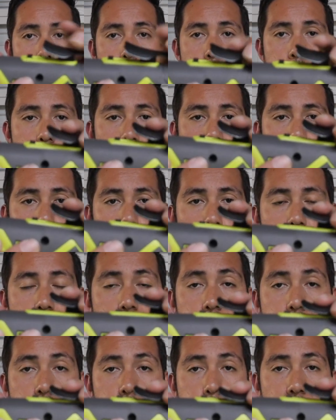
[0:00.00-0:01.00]
Has a
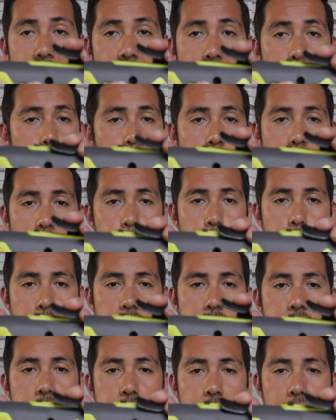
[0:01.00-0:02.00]
really good paddle. I
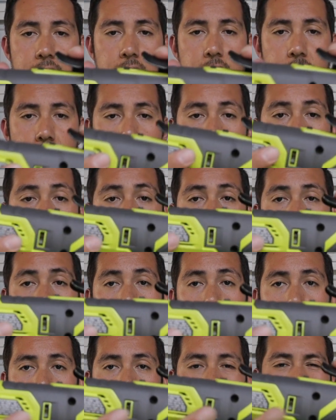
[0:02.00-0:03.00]
really like it.
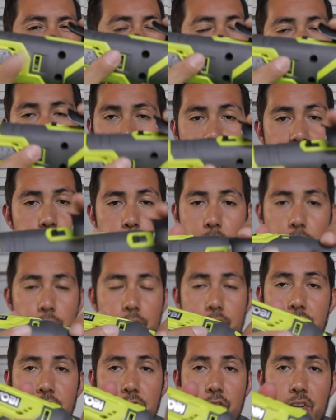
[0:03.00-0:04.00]
It's brush
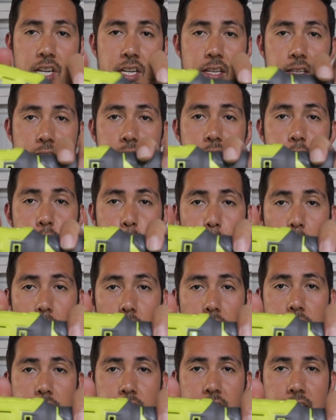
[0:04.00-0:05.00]
motor, so you're gonna see
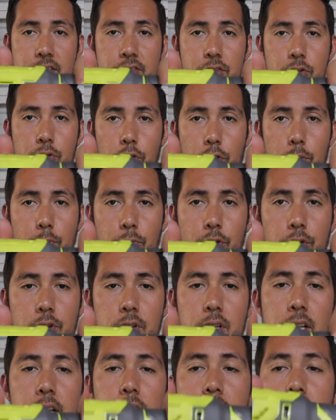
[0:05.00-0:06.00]
sparks. That's normal.
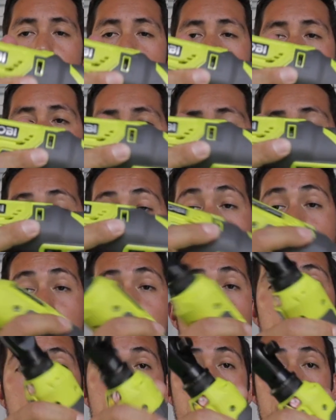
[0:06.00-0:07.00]

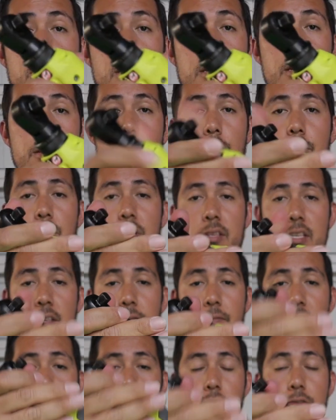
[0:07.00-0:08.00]

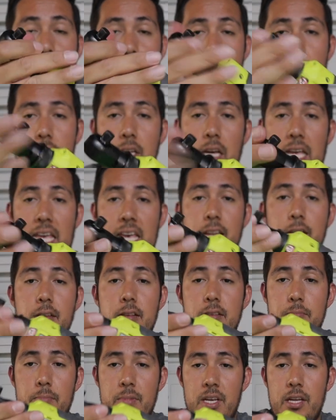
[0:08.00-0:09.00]
It feels, the head
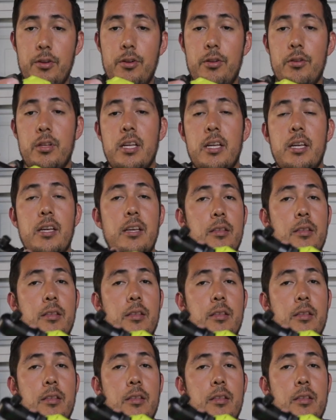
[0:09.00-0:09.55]
is metal.